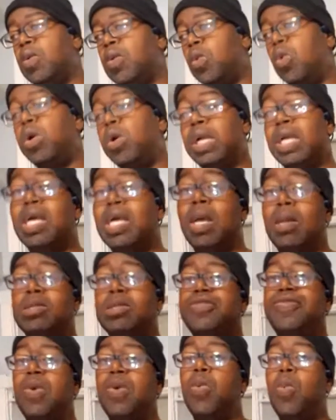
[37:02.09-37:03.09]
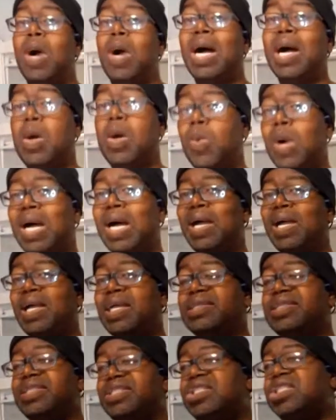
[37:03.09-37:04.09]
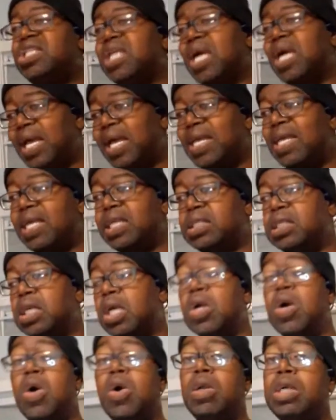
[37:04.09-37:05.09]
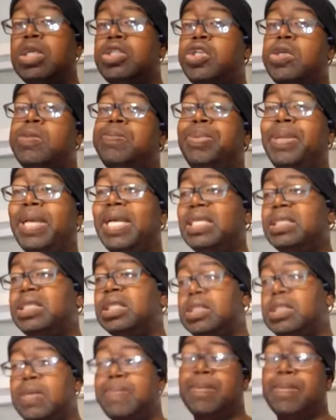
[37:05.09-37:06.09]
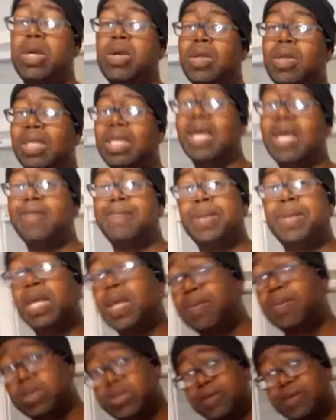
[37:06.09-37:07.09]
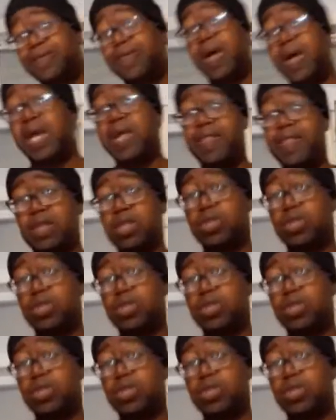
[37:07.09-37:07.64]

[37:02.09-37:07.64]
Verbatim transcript: Water comes from Wawa's Giants are the only two places in Maryland I've been able to find